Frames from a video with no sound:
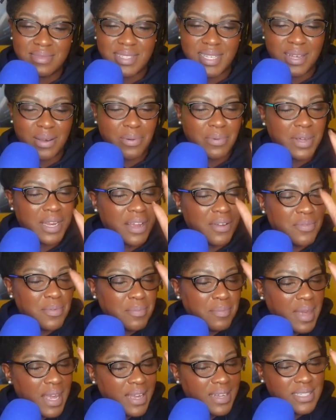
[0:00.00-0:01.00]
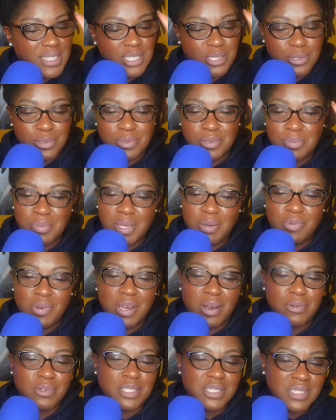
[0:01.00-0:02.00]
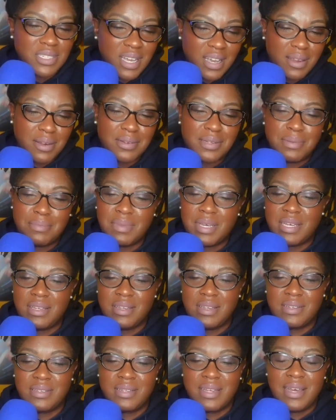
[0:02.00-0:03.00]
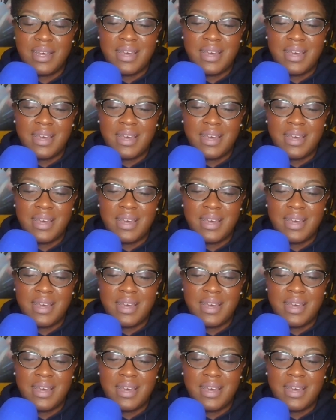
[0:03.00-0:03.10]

You know, whatever man choose me, we gonna share dominion.